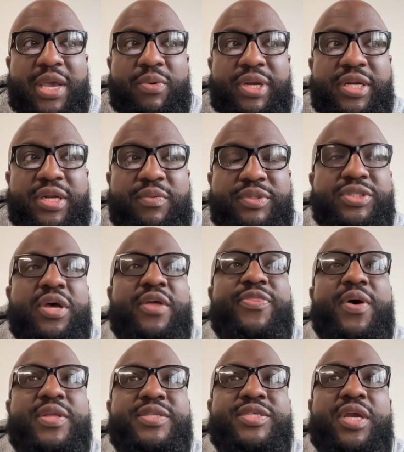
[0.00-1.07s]
want to know what y'all
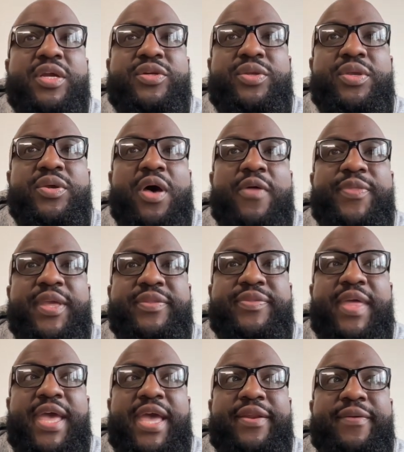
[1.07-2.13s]
thoughts are. Do y'all think
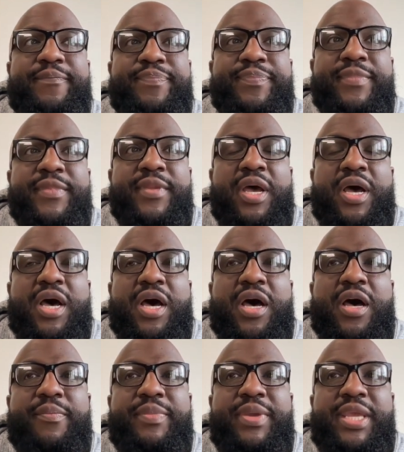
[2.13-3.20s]
that
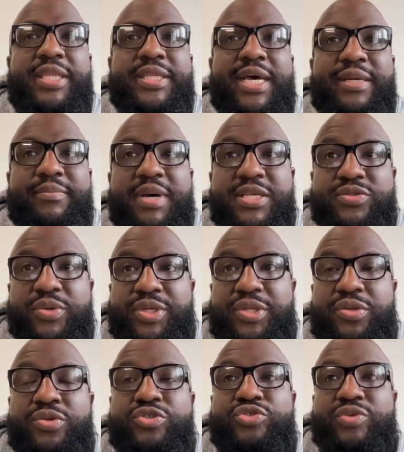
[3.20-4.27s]
Elon Musk, or do
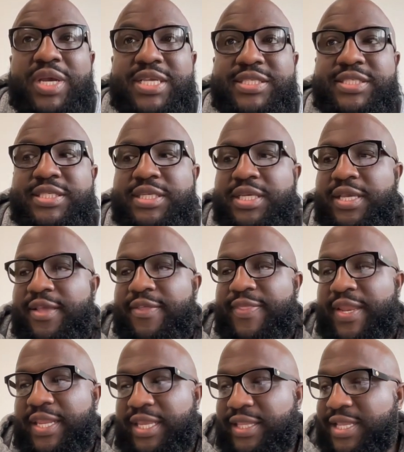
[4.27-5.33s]
you trust
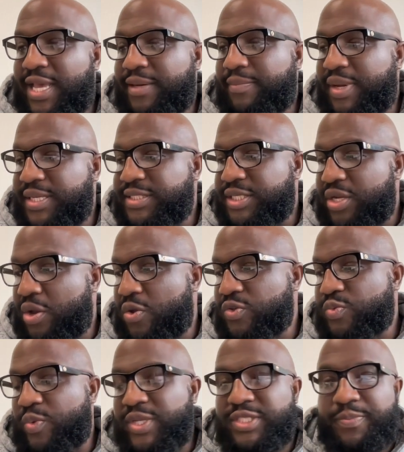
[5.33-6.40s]
that Elon Musk knows
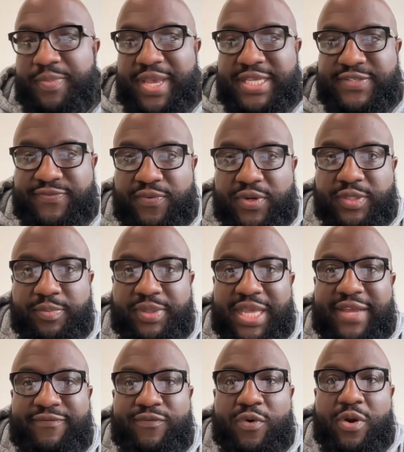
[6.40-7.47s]
what's best for the
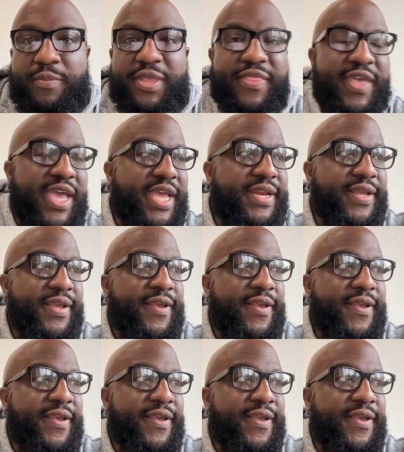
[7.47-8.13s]
platform and that